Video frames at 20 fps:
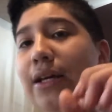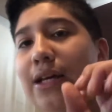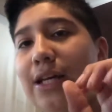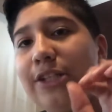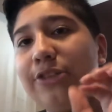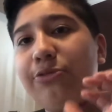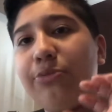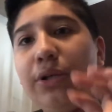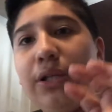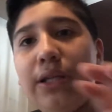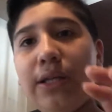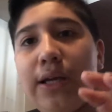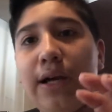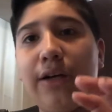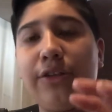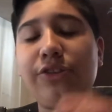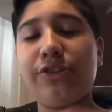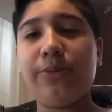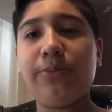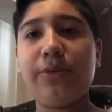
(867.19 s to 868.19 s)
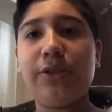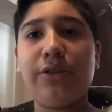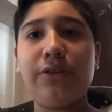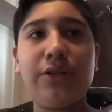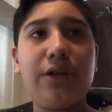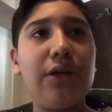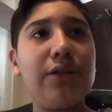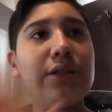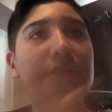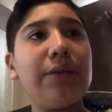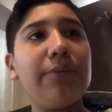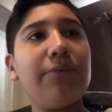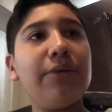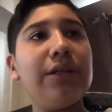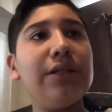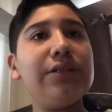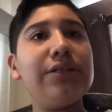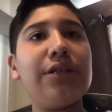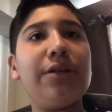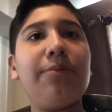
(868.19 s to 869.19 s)
It's really awesome. There's nothing
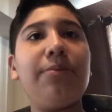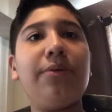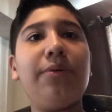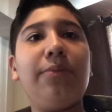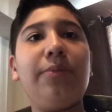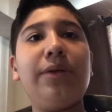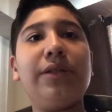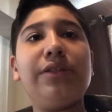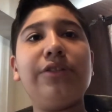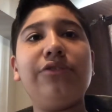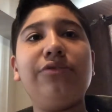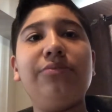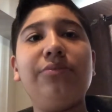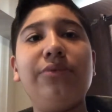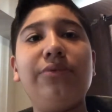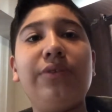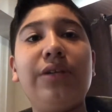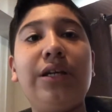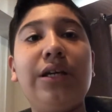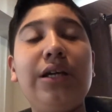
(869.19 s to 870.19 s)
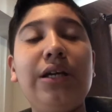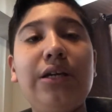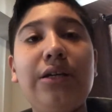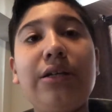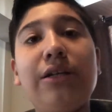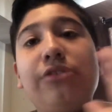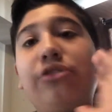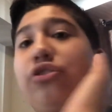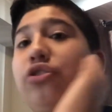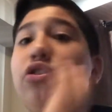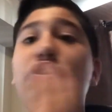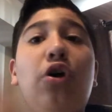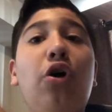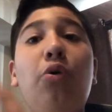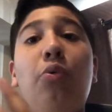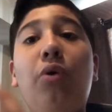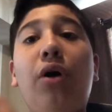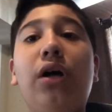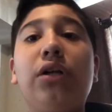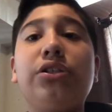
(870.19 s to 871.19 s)
really terrible about this movie. You should go
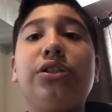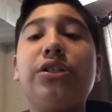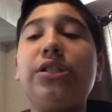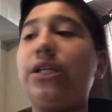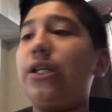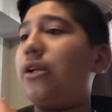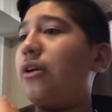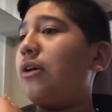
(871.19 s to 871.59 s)
watch it.